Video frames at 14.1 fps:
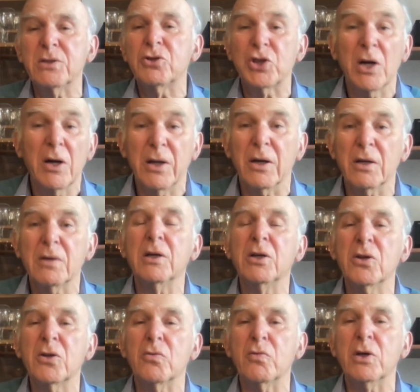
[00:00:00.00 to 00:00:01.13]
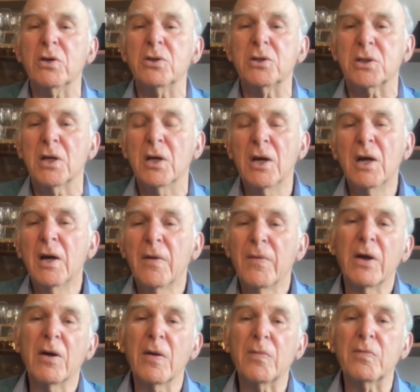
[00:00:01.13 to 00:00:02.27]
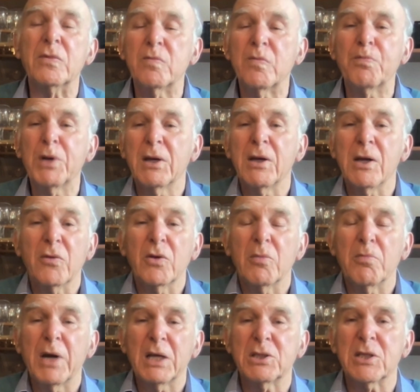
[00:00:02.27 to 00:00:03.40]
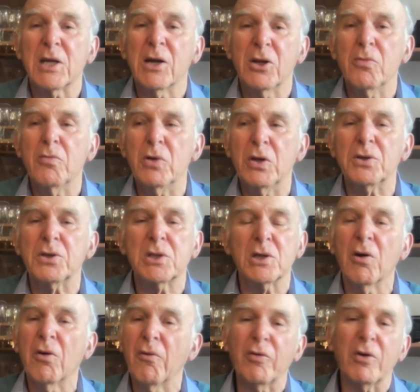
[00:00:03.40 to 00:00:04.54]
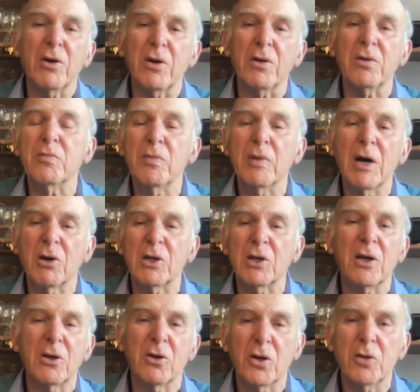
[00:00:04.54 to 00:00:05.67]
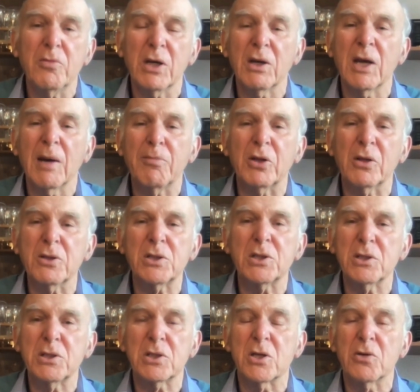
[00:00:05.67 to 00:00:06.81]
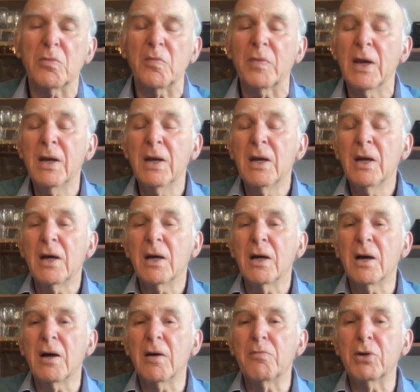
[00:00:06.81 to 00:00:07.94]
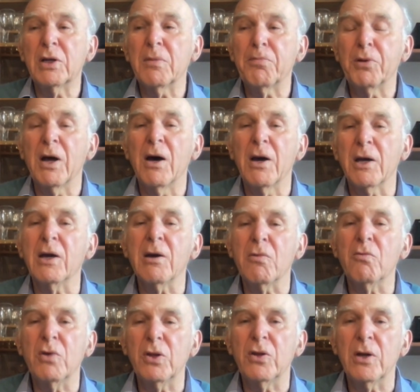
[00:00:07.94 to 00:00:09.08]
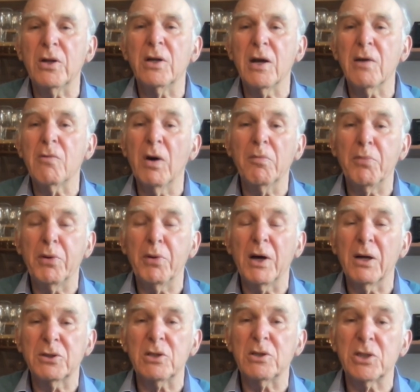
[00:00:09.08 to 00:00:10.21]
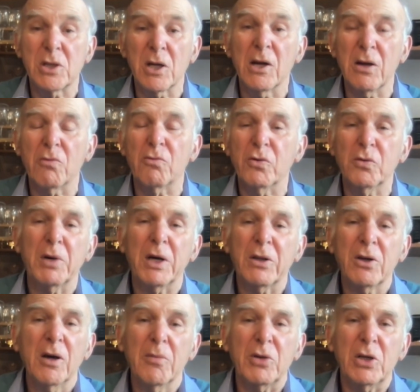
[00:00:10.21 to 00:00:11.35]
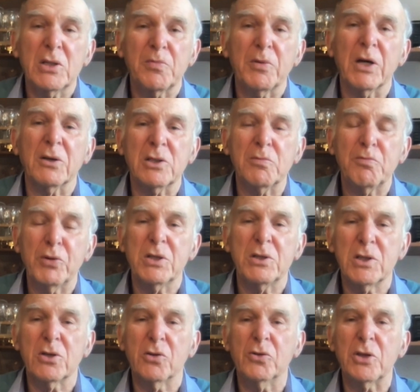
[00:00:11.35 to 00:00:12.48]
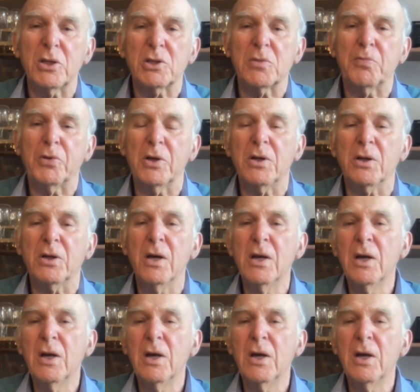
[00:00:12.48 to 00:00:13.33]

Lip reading: China. In other words, picking the best elements of a market economy, a capitalist system, but applying it within a one-party state ruled by the Communist Party. Political discipline,